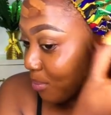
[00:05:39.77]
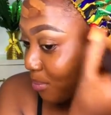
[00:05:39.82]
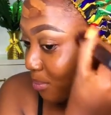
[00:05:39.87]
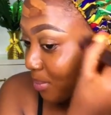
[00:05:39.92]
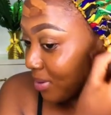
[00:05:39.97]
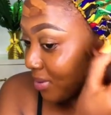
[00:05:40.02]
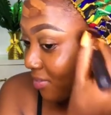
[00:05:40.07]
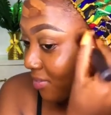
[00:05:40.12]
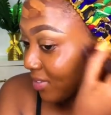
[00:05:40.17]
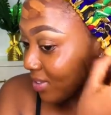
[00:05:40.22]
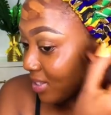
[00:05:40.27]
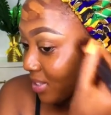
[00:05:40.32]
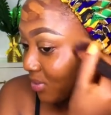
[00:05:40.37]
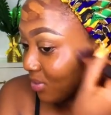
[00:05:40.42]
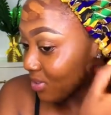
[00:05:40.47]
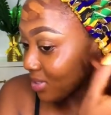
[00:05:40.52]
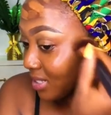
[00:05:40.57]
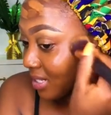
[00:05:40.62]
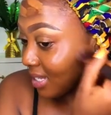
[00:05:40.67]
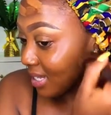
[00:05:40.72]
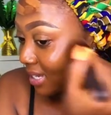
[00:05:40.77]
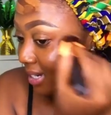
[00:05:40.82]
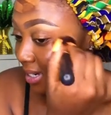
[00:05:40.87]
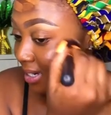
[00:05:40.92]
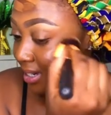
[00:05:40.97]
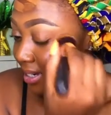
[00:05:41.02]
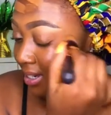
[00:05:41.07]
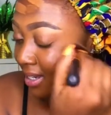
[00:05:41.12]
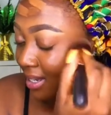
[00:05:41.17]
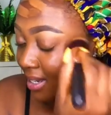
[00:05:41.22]
My father was
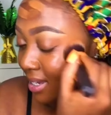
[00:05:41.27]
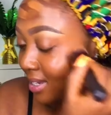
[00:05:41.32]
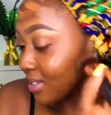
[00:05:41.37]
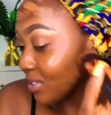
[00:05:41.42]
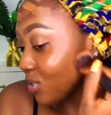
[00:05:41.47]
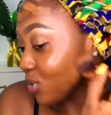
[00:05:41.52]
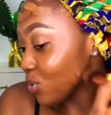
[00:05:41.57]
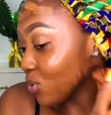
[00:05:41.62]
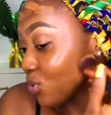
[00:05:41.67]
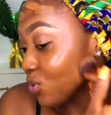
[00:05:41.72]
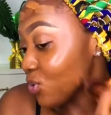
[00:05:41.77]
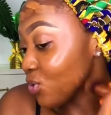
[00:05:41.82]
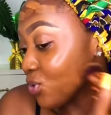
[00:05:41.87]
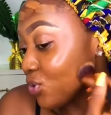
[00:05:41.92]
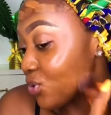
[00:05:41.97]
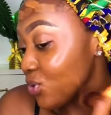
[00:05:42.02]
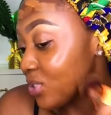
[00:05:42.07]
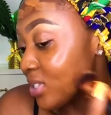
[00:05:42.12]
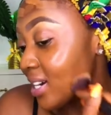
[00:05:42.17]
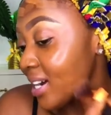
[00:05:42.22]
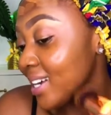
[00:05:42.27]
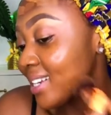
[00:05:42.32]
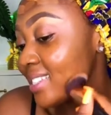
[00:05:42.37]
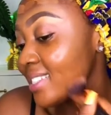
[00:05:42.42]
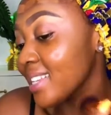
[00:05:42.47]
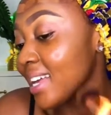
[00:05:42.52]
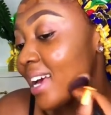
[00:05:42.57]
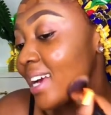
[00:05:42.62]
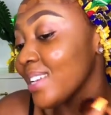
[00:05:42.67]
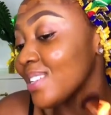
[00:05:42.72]
like, I told you guys
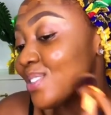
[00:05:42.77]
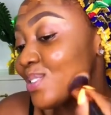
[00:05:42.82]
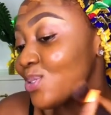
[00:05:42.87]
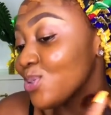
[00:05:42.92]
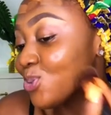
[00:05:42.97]
I